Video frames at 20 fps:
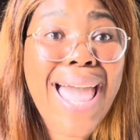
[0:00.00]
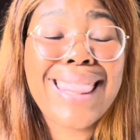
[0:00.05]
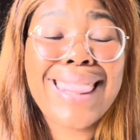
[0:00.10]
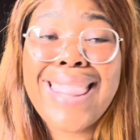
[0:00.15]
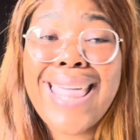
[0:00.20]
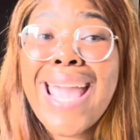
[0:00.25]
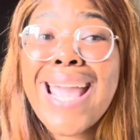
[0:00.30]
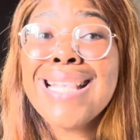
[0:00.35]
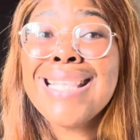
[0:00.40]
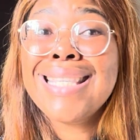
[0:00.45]

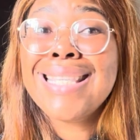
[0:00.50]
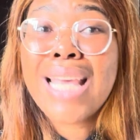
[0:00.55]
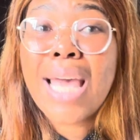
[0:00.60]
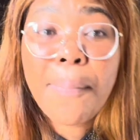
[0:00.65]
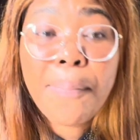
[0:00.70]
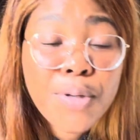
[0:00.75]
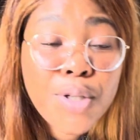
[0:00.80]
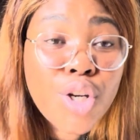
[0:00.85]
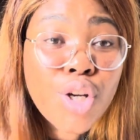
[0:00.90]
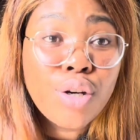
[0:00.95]
At the
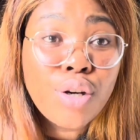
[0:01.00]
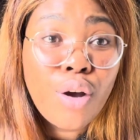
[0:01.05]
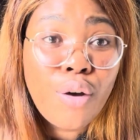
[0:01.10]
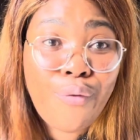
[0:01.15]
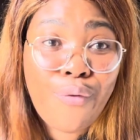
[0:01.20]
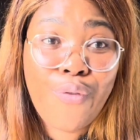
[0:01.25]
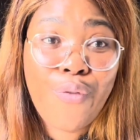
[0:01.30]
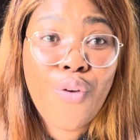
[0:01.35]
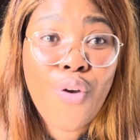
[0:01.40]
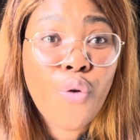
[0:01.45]
inception
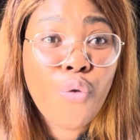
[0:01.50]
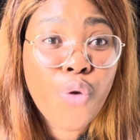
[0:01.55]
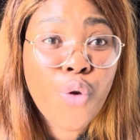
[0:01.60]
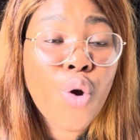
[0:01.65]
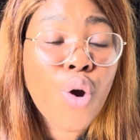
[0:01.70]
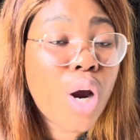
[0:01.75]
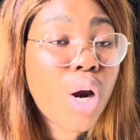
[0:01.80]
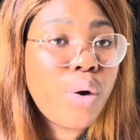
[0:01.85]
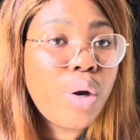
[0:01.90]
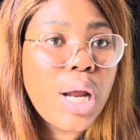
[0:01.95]
of
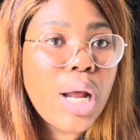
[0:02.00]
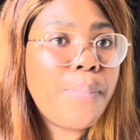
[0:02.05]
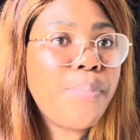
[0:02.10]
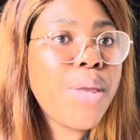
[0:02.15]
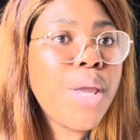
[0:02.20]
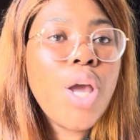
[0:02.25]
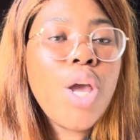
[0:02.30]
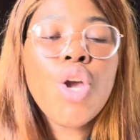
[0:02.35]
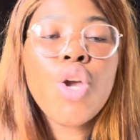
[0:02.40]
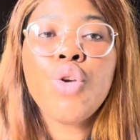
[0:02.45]
your
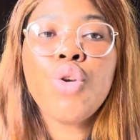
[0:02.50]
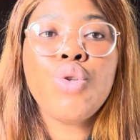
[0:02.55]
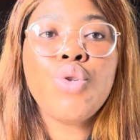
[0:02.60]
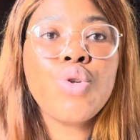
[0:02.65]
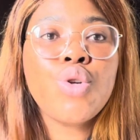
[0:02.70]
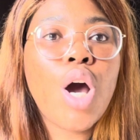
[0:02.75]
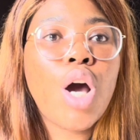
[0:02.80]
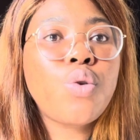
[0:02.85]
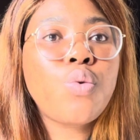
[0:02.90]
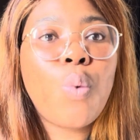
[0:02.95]
career, you
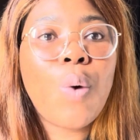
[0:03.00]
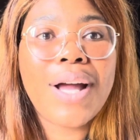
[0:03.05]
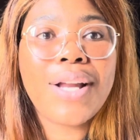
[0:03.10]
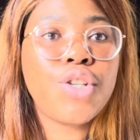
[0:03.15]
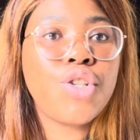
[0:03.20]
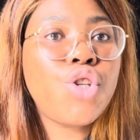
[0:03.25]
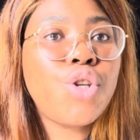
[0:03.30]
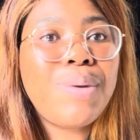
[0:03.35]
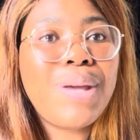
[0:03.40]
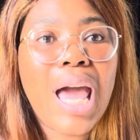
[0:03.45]
do not
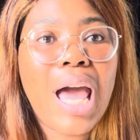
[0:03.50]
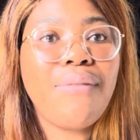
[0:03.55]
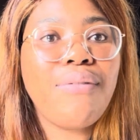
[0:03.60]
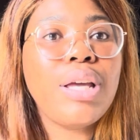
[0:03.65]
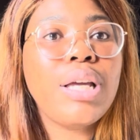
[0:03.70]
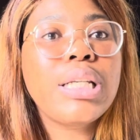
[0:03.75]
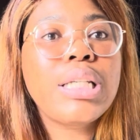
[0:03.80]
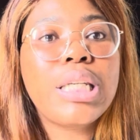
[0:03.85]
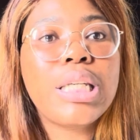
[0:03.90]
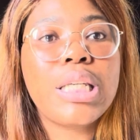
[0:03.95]
want to be
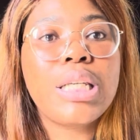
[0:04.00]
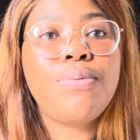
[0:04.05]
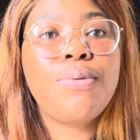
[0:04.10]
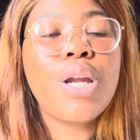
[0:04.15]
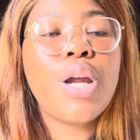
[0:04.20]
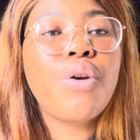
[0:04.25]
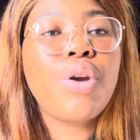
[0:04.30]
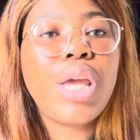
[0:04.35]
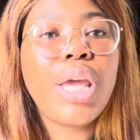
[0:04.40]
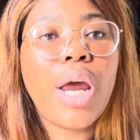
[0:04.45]
having
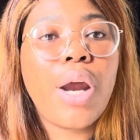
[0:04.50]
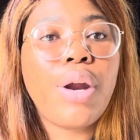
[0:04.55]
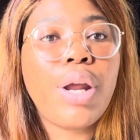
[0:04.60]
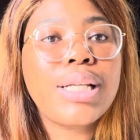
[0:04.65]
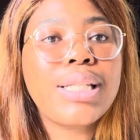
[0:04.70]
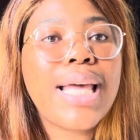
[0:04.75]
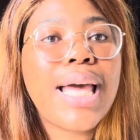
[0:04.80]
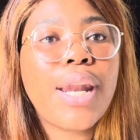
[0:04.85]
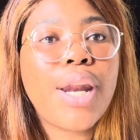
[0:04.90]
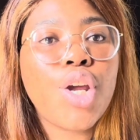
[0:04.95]
disciplinary
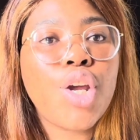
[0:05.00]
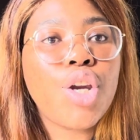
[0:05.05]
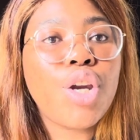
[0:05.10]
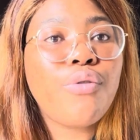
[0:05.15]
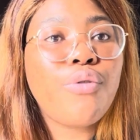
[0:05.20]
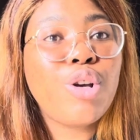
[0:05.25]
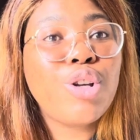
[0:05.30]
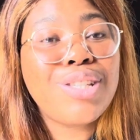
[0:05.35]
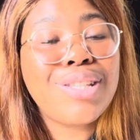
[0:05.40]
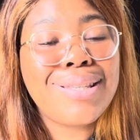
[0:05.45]
hearings at a
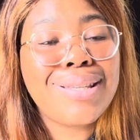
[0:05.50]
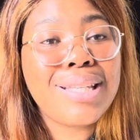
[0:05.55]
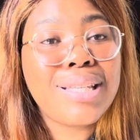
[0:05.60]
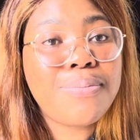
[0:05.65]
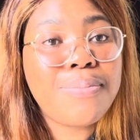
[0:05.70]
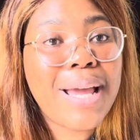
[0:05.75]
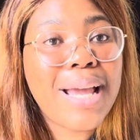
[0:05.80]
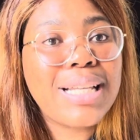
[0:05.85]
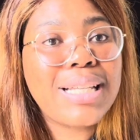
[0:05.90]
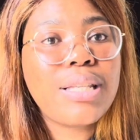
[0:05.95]
university
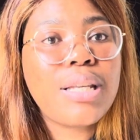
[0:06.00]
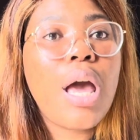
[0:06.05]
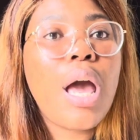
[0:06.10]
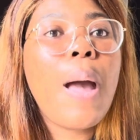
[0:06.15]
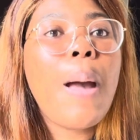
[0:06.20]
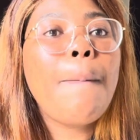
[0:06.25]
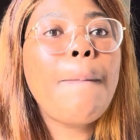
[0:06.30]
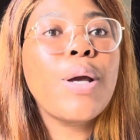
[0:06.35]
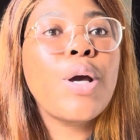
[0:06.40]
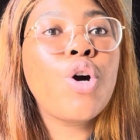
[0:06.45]
space,
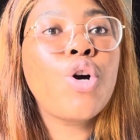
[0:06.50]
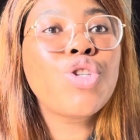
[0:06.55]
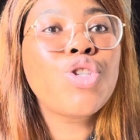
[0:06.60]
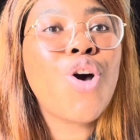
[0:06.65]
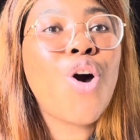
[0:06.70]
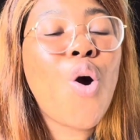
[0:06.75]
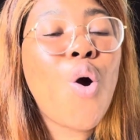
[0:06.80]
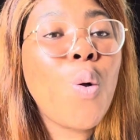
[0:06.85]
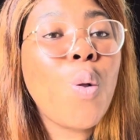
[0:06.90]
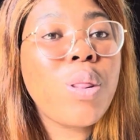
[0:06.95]
because
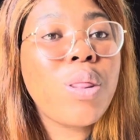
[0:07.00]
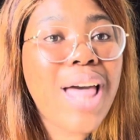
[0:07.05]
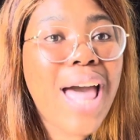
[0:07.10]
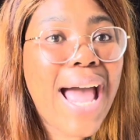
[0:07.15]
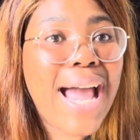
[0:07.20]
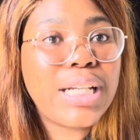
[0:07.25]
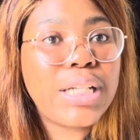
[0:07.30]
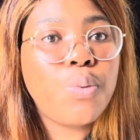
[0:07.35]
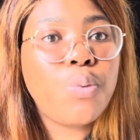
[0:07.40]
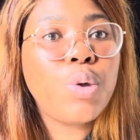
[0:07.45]
all
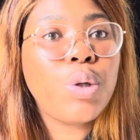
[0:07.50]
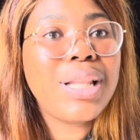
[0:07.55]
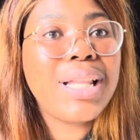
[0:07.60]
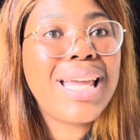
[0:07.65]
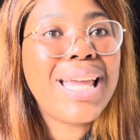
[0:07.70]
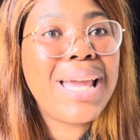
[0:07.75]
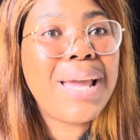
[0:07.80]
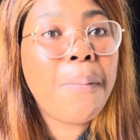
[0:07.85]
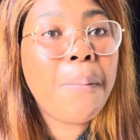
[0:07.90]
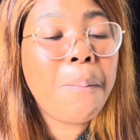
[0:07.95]
that
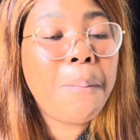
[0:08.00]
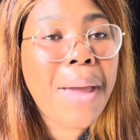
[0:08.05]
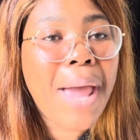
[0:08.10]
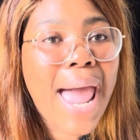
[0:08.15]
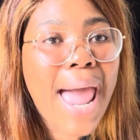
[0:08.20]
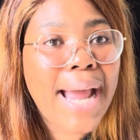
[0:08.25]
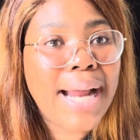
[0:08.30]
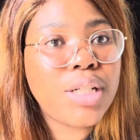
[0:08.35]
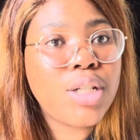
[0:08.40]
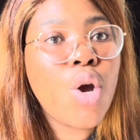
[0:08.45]
will
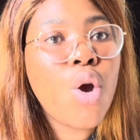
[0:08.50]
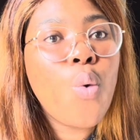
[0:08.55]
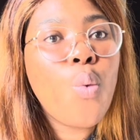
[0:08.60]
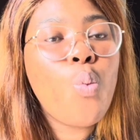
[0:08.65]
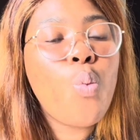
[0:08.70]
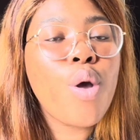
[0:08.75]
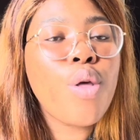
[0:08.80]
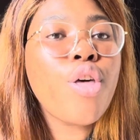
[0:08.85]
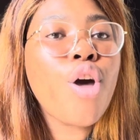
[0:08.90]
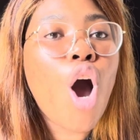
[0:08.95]
impact
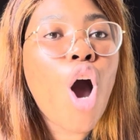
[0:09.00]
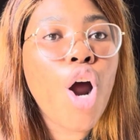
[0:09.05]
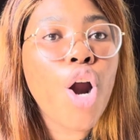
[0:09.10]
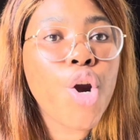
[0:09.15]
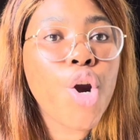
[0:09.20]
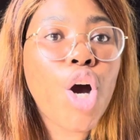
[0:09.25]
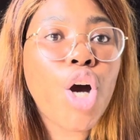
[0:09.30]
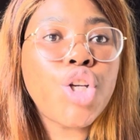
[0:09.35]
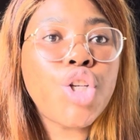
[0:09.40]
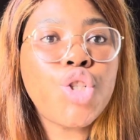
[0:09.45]
whether
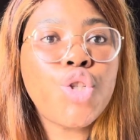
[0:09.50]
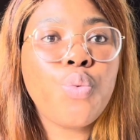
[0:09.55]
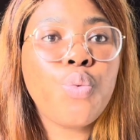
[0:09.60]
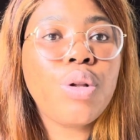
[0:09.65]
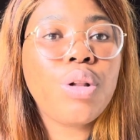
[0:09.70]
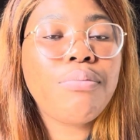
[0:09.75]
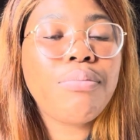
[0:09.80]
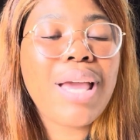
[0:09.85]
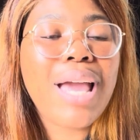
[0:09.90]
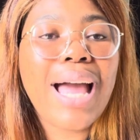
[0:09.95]
or not you
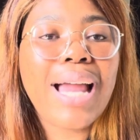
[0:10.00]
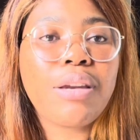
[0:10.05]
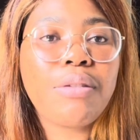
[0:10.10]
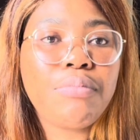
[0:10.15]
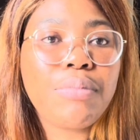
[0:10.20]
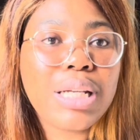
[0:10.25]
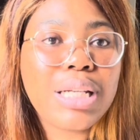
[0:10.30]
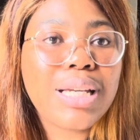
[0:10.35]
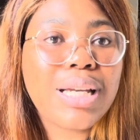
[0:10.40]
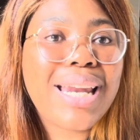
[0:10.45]
will be
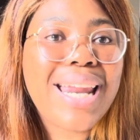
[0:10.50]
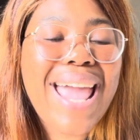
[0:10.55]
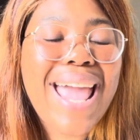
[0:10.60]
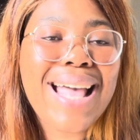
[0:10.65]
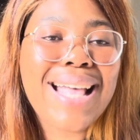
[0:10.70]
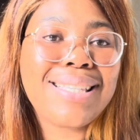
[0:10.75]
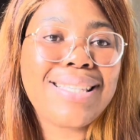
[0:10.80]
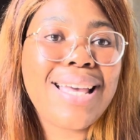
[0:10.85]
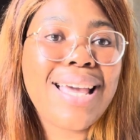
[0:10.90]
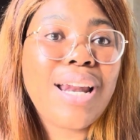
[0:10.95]
admitted
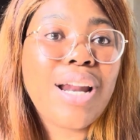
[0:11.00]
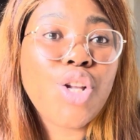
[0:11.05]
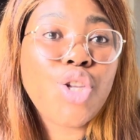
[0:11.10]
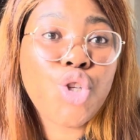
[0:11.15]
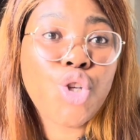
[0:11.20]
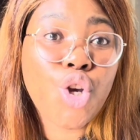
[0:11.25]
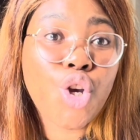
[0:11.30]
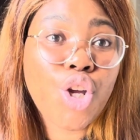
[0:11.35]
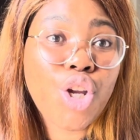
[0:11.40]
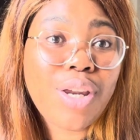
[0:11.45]
as an
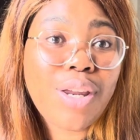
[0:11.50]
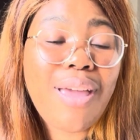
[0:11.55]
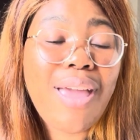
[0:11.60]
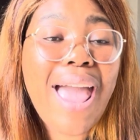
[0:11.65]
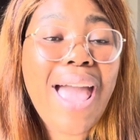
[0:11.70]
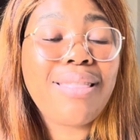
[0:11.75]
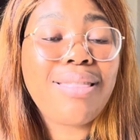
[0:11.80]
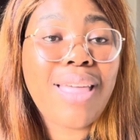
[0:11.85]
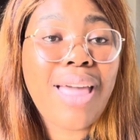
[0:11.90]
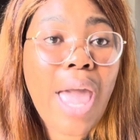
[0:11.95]

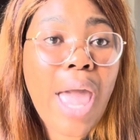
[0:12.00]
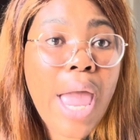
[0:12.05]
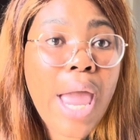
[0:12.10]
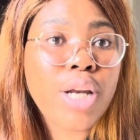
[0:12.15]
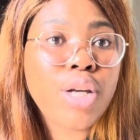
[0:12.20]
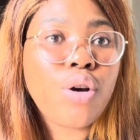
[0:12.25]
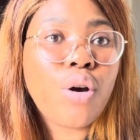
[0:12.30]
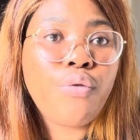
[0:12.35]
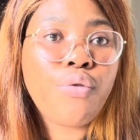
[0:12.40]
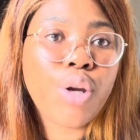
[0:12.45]
attorney at the
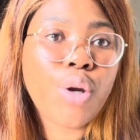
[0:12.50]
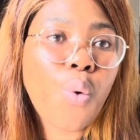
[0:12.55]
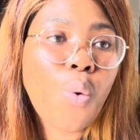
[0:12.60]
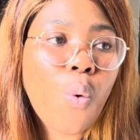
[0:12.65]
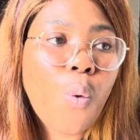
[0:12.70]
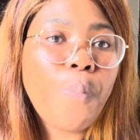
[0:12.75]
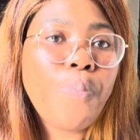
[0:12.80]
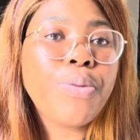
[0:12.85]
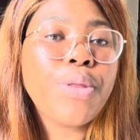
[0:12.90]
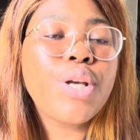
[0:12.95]
end of it
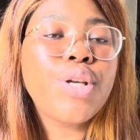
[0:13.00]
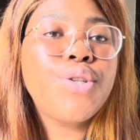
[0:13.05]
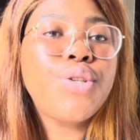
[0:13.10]
all.